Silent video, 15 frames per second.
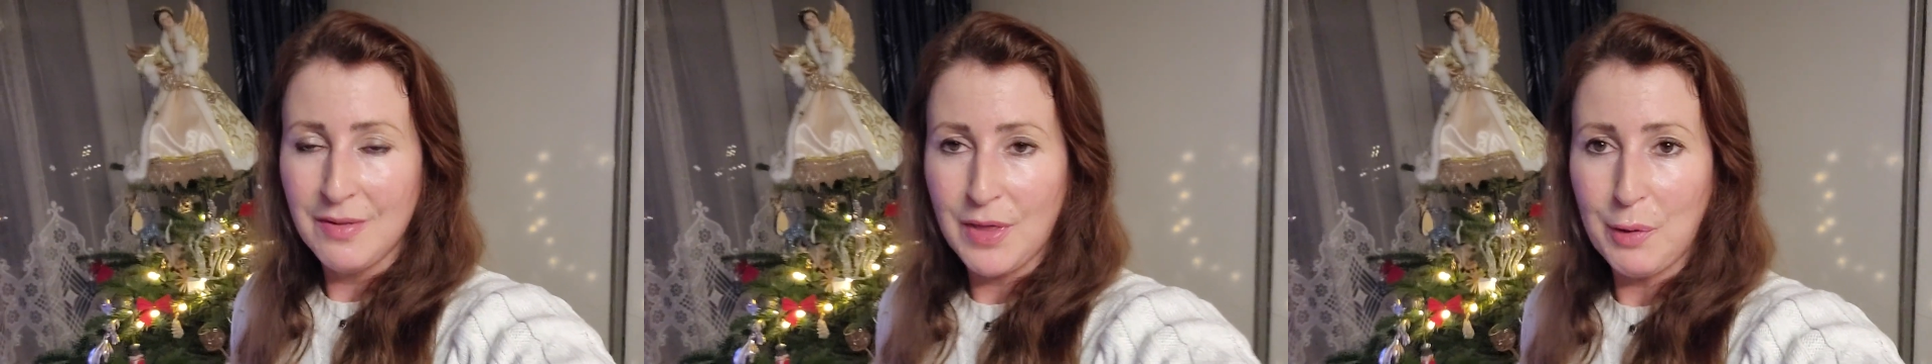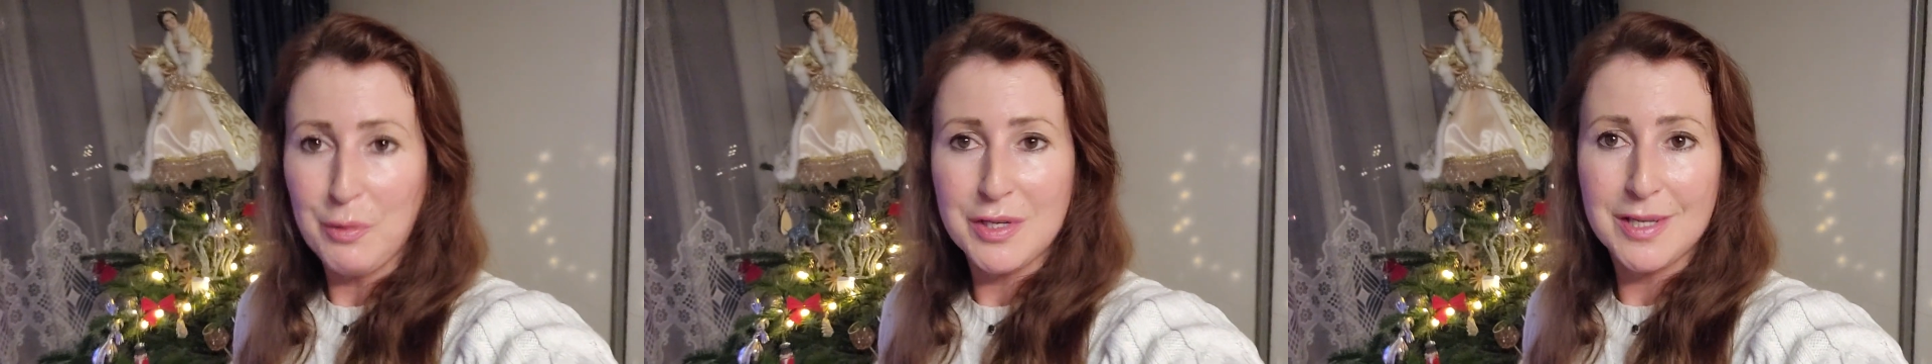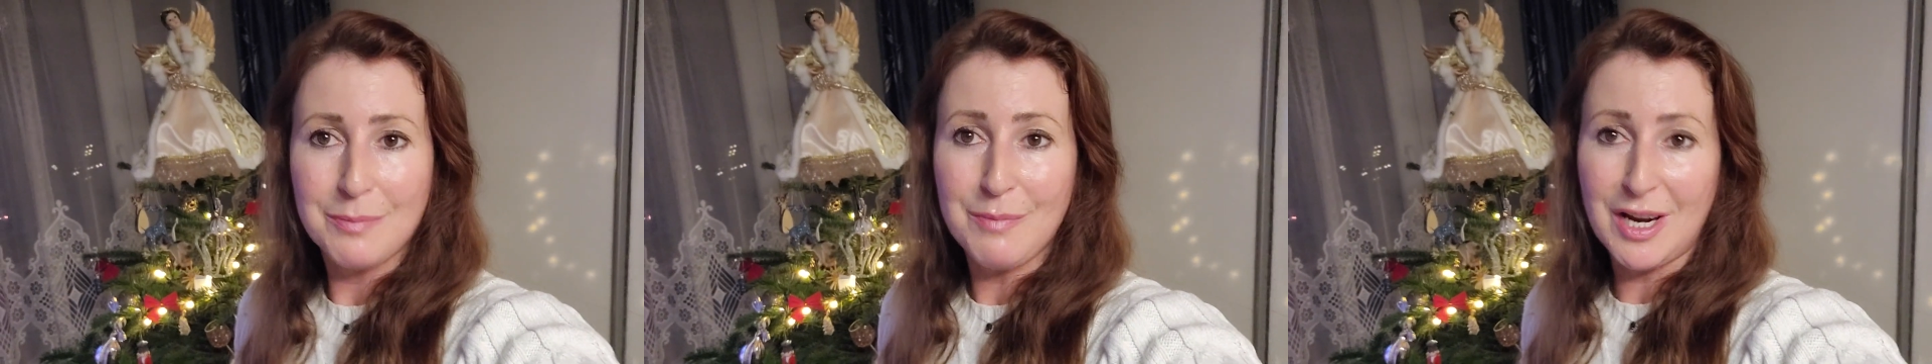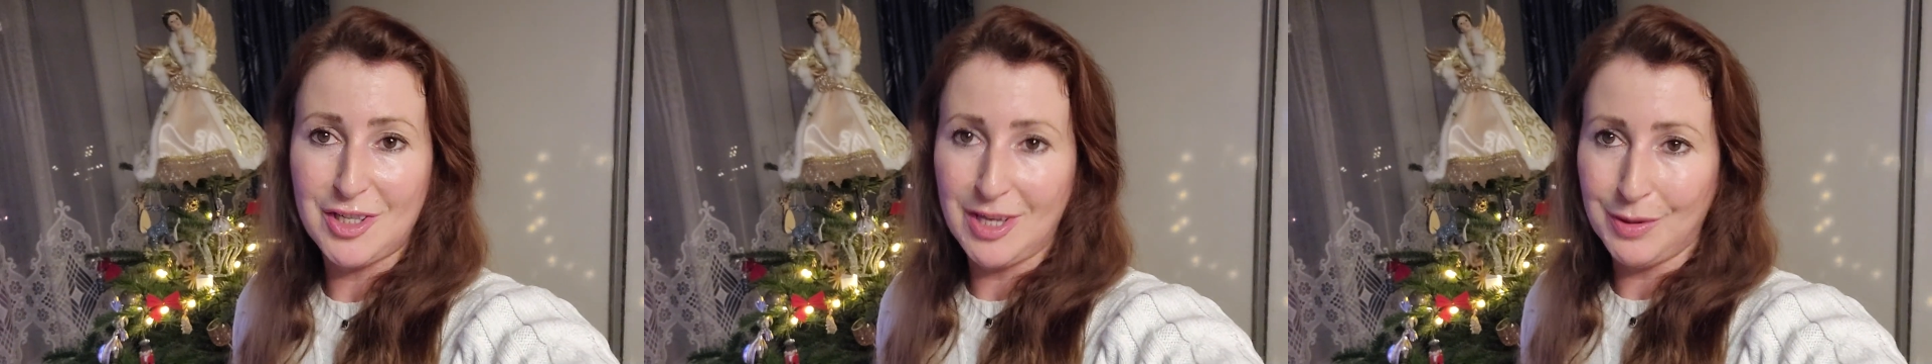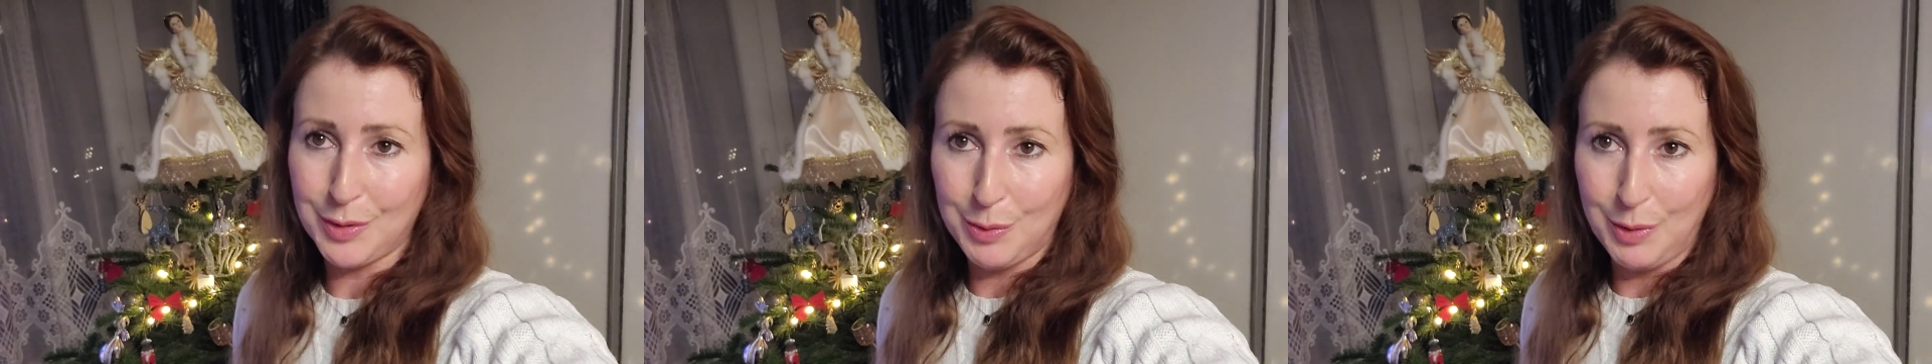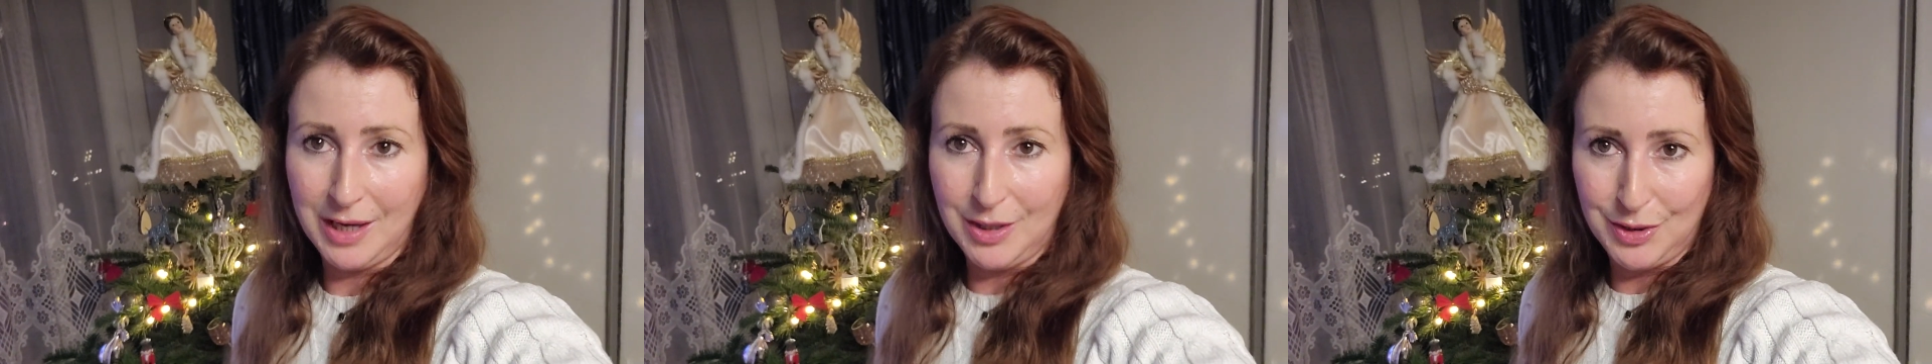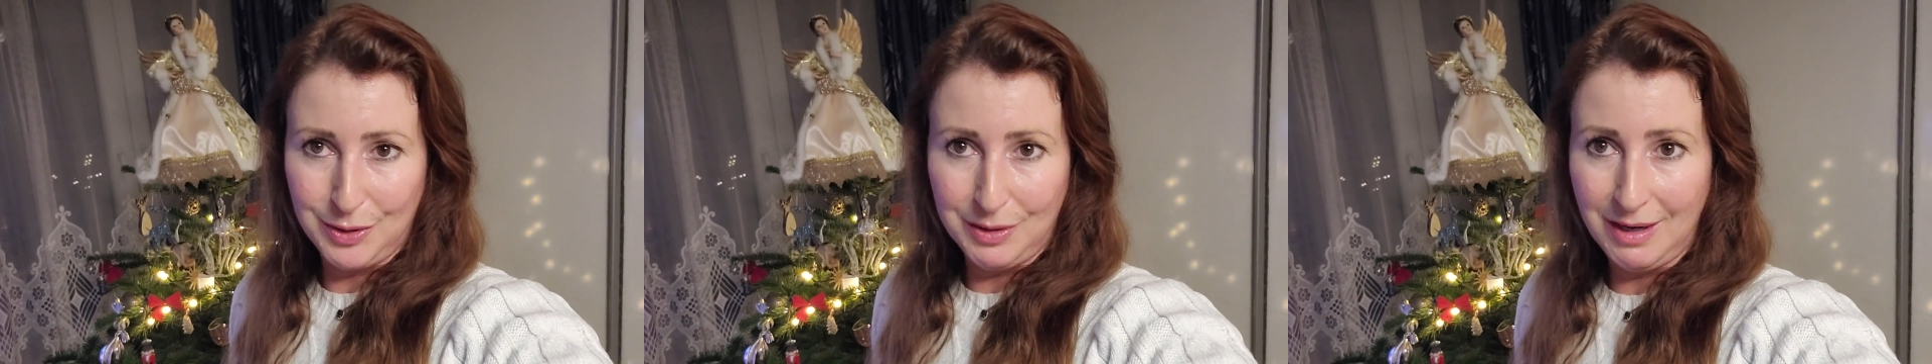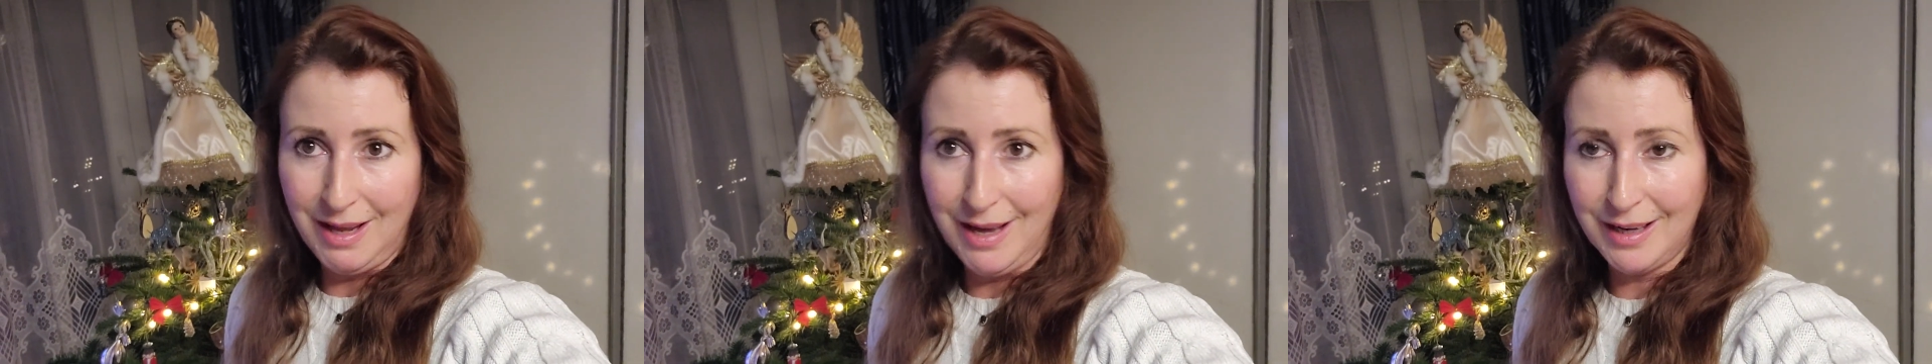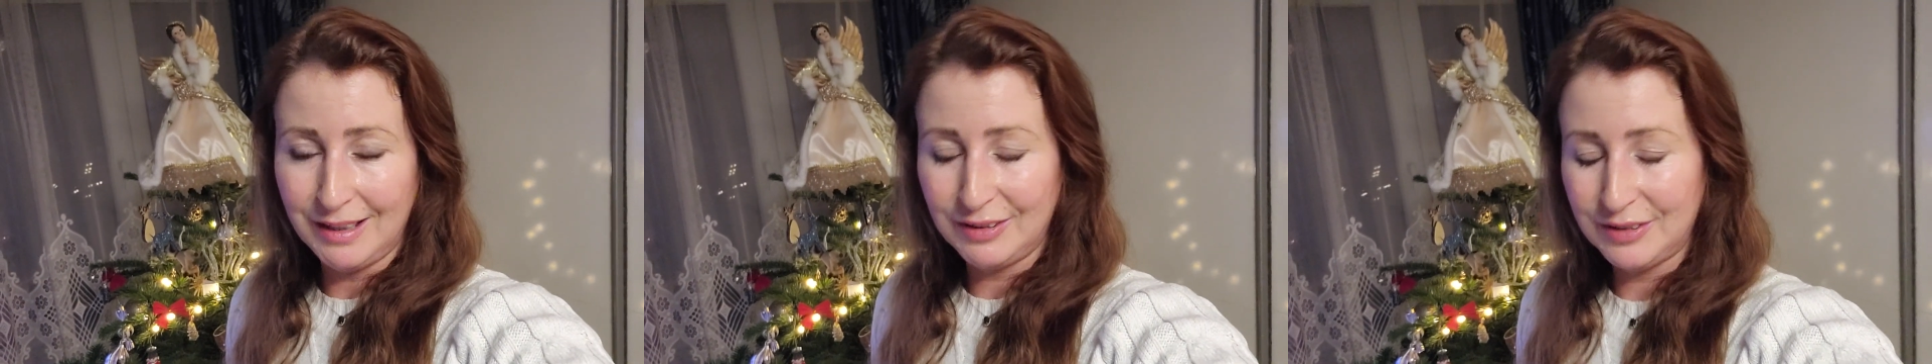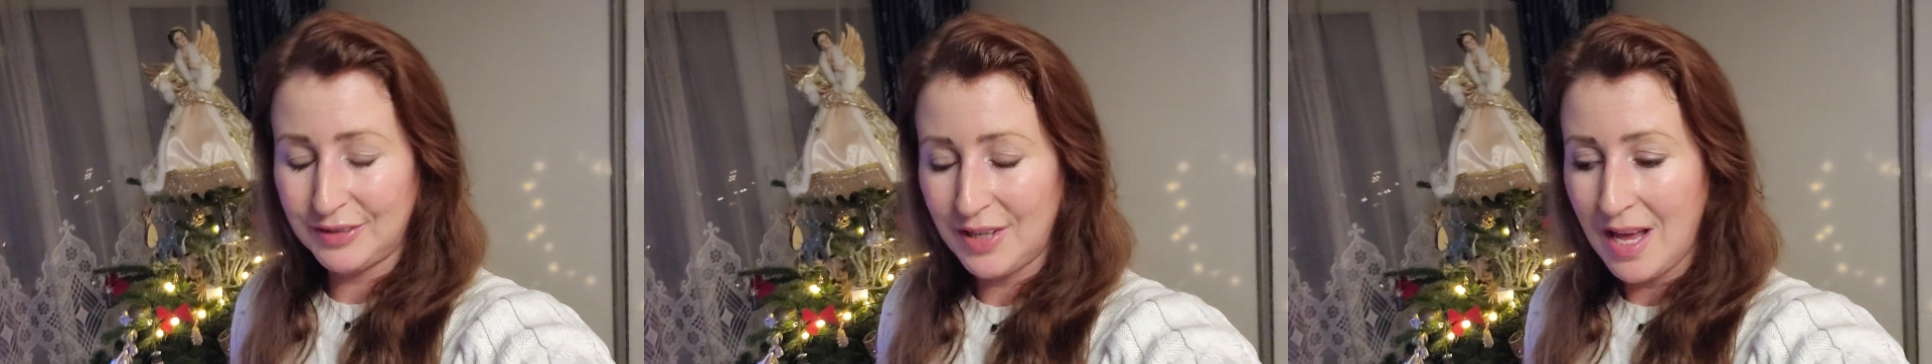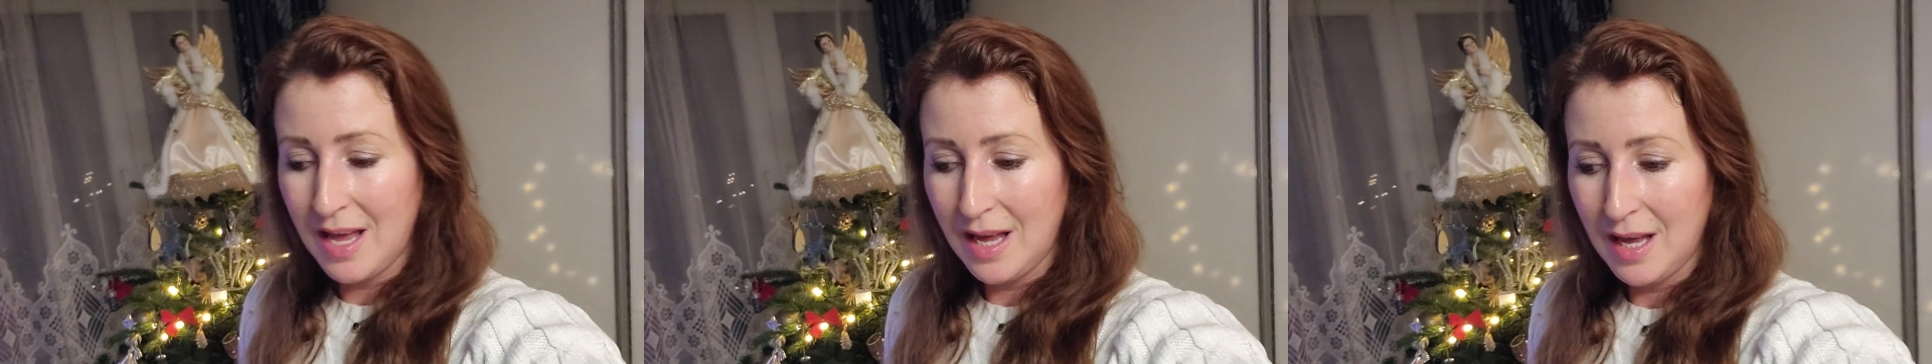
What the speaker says: there isn't much else we can do in life.